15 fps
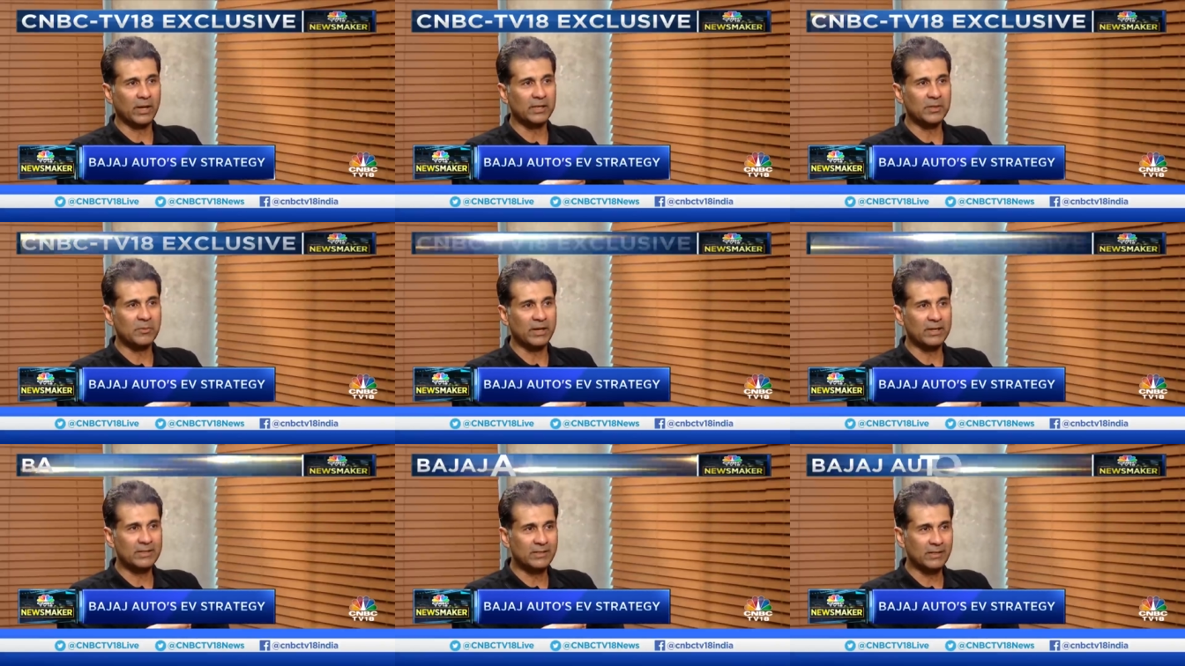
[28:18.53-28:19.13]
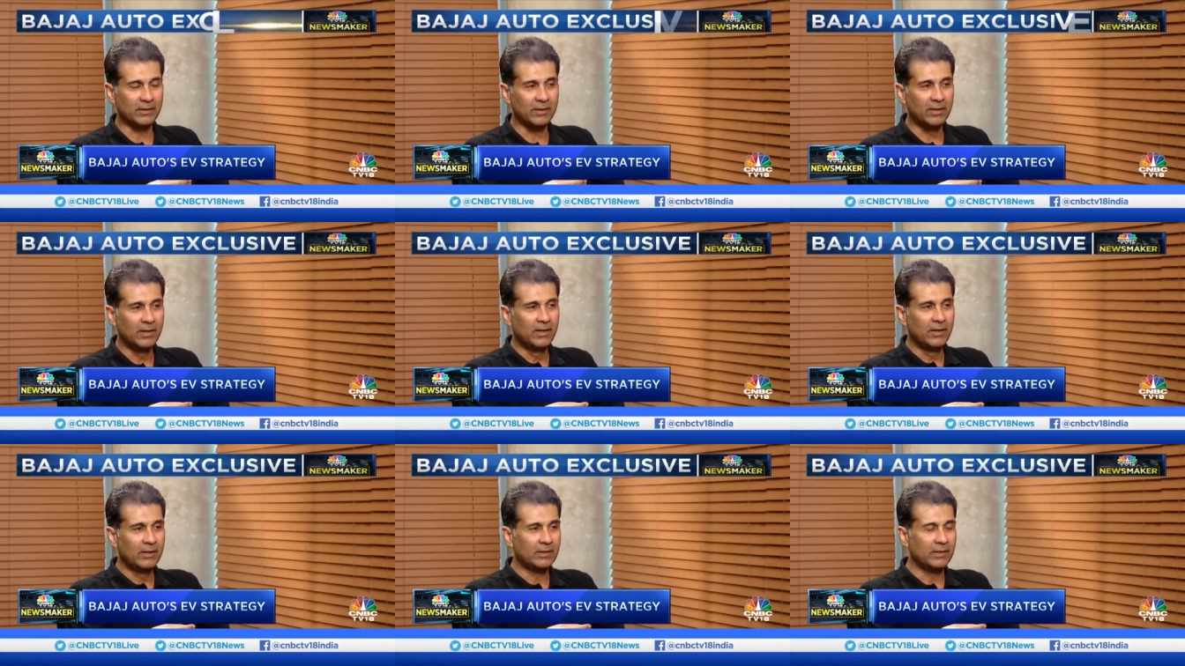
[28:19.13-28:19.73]
by the mindset
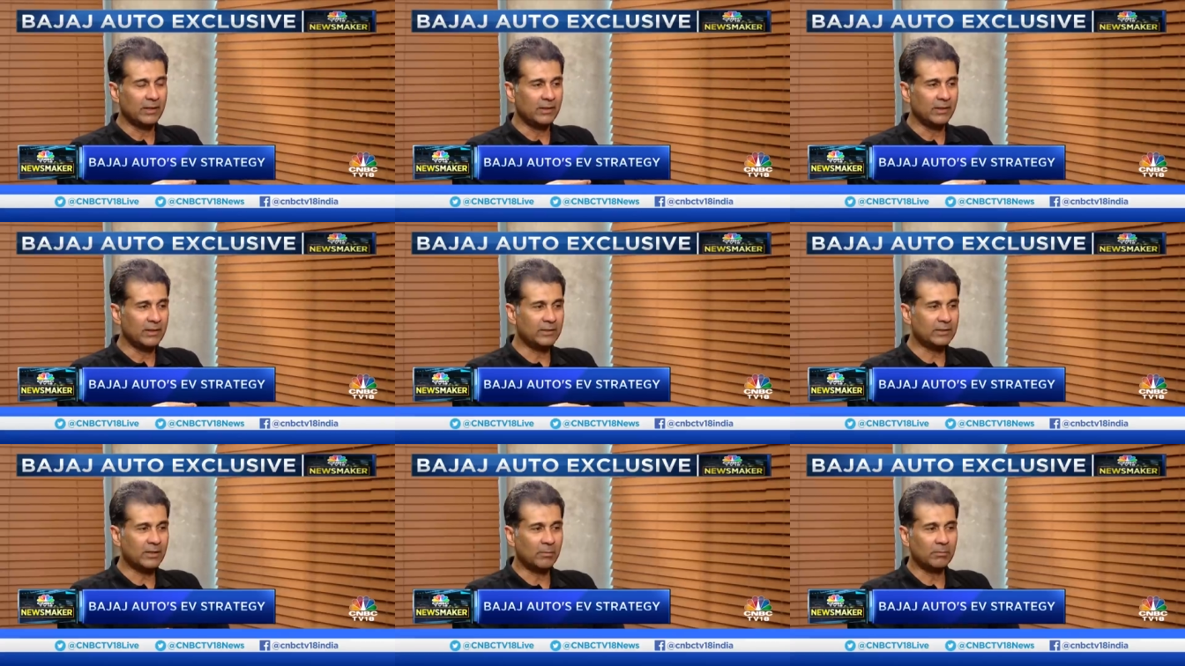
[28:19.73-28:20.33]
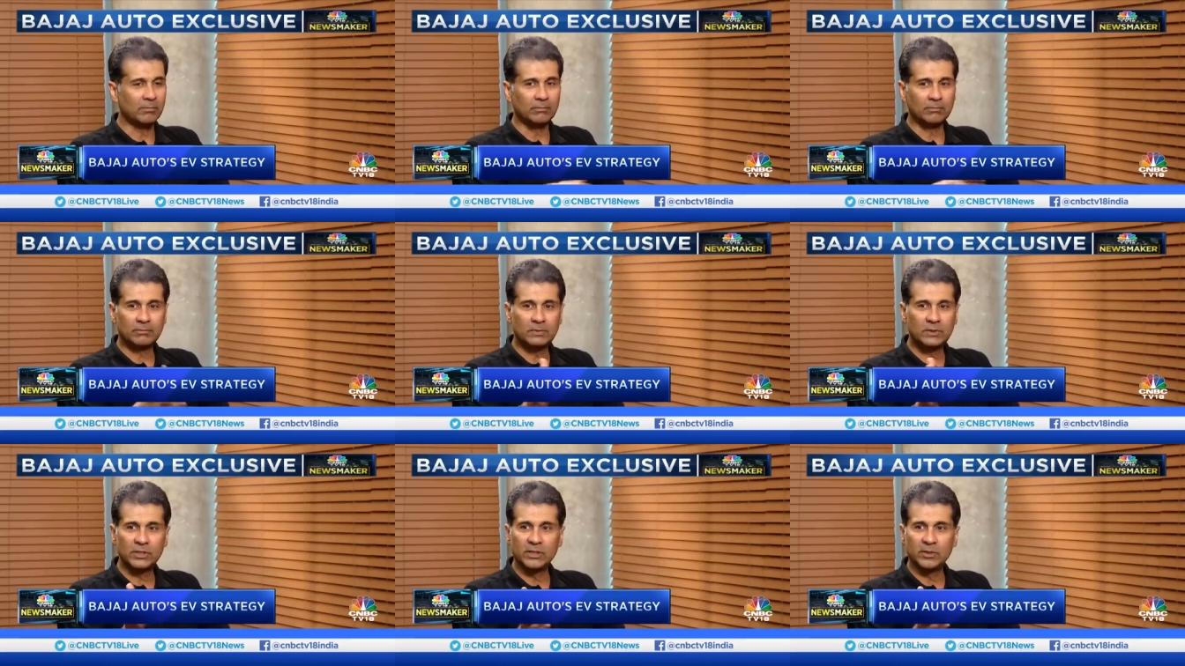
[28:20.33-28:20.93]
that there is some
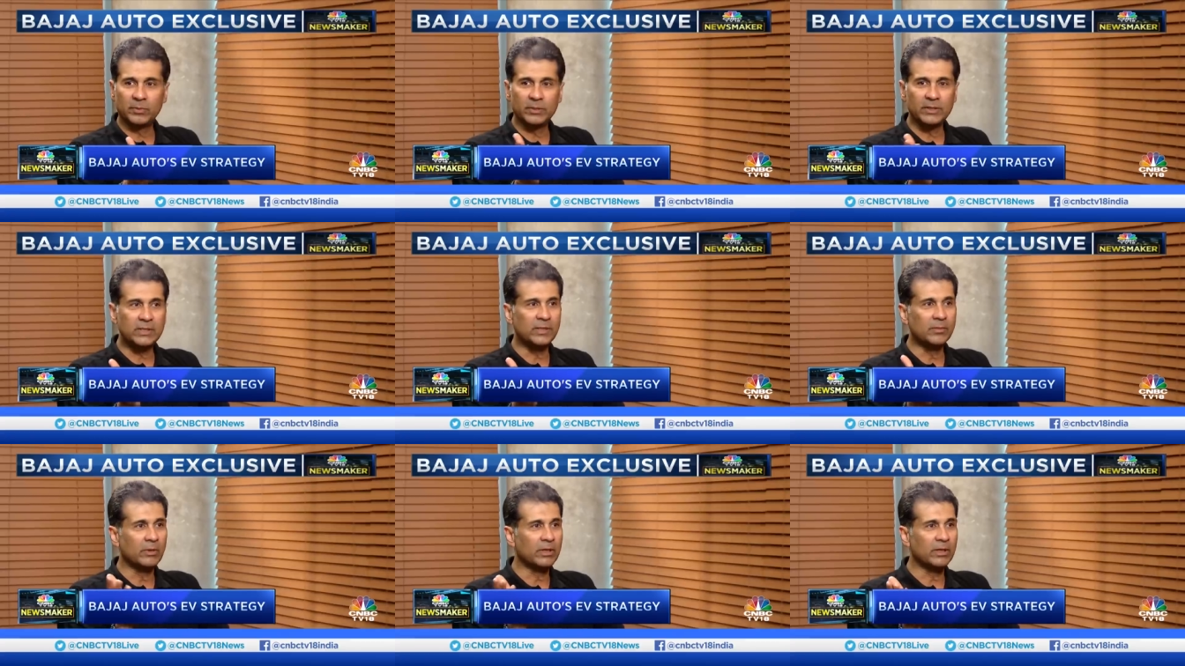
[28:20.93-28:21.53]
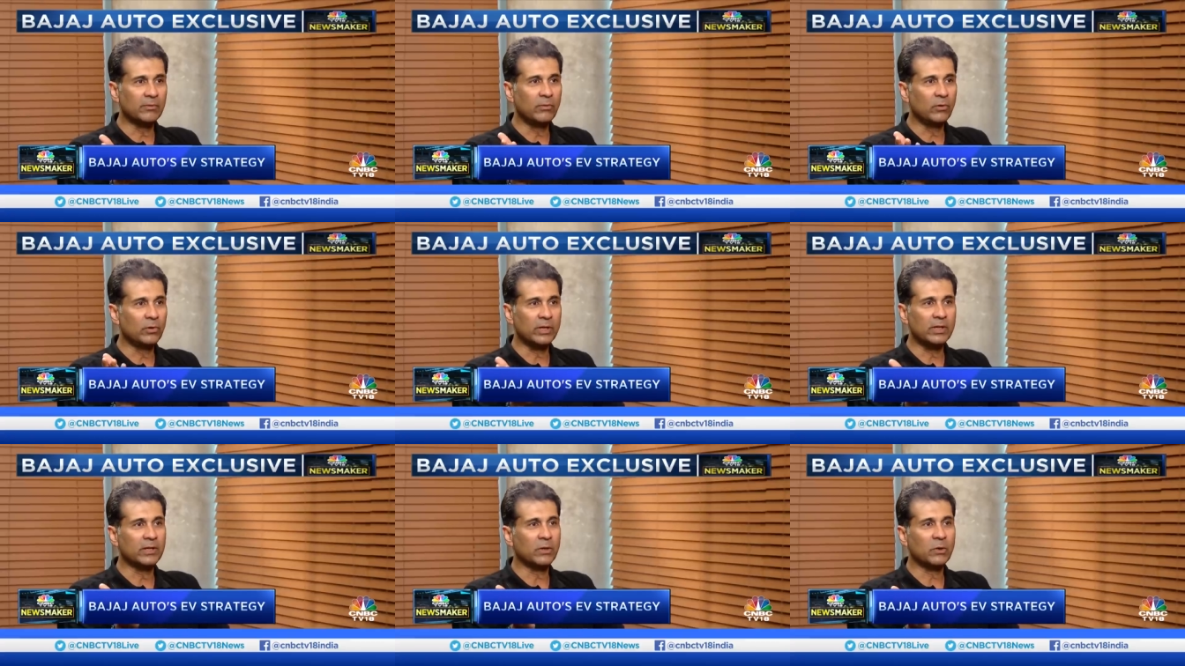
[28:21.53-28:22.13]
cheap, easy money
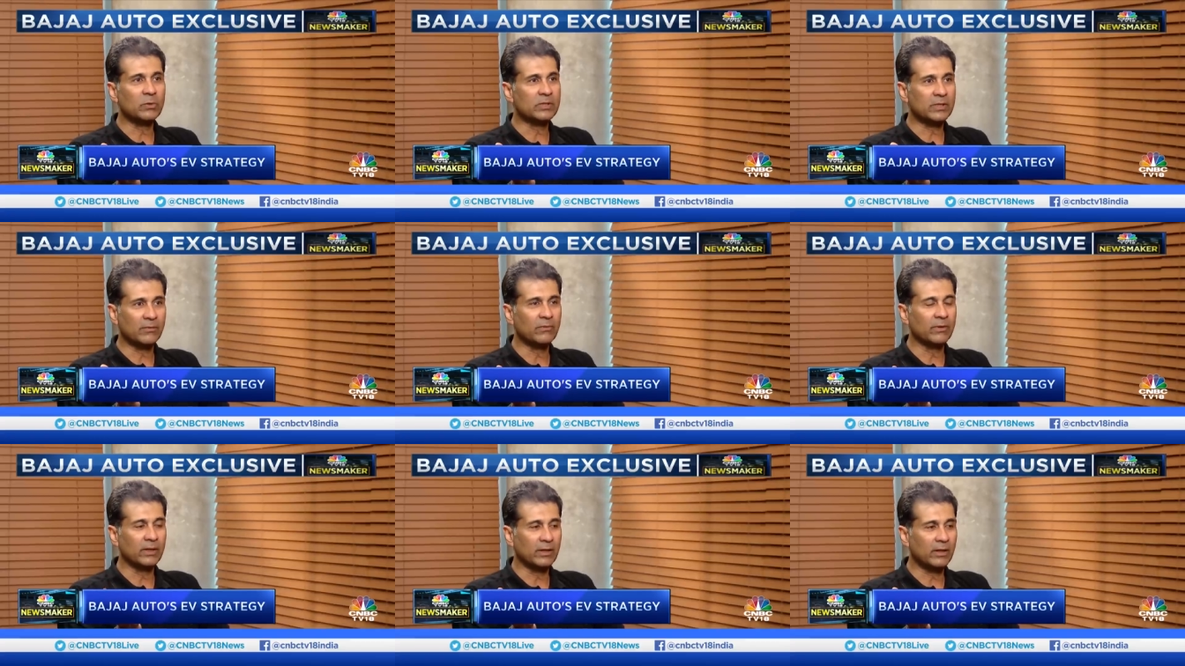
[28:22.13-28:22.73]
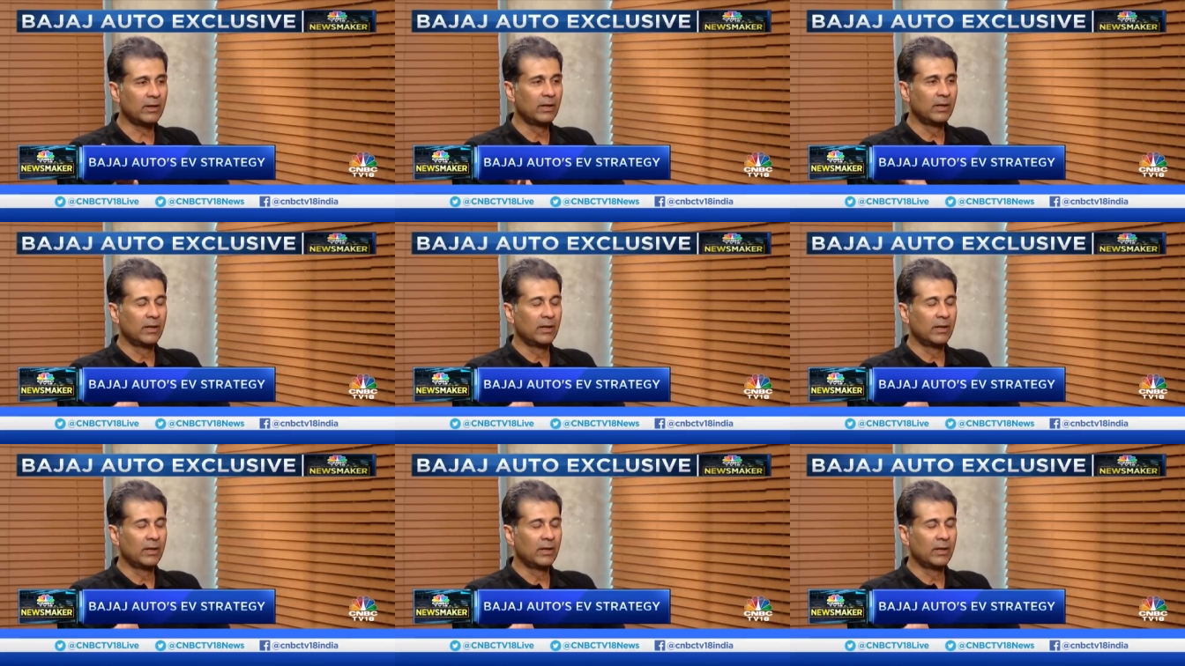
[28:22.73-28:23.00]
floating around somewhere,